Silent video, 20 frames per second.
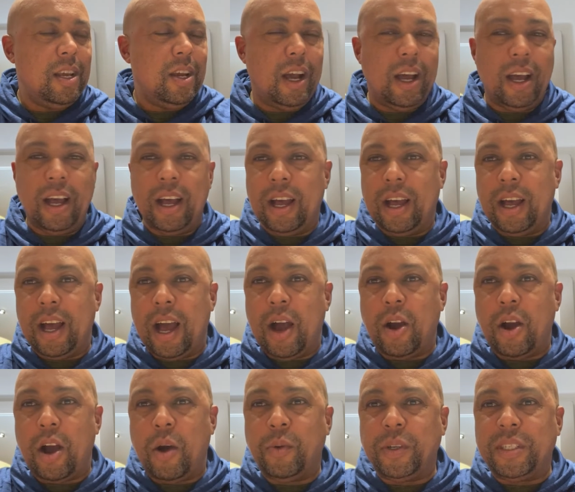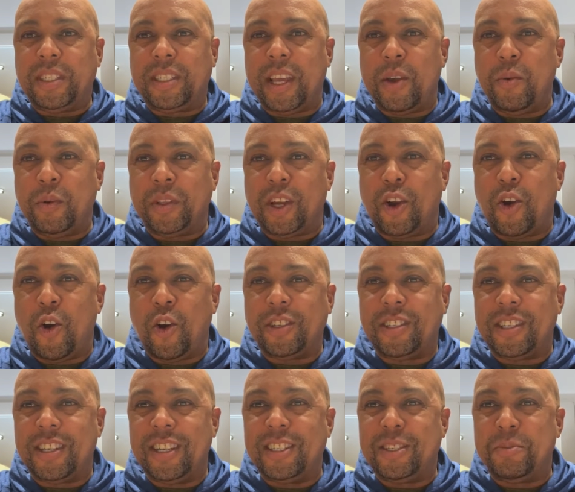I would say with the
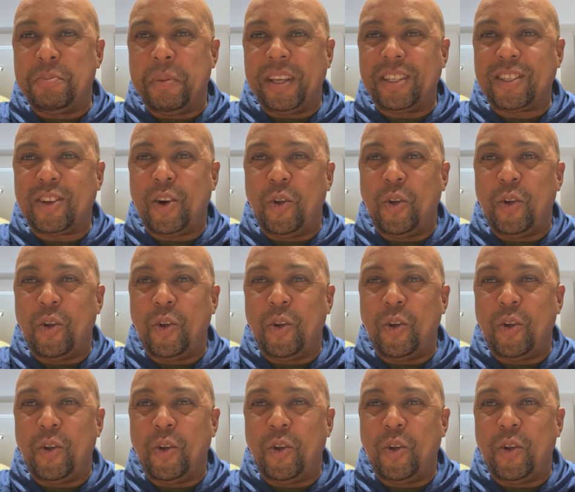continent's best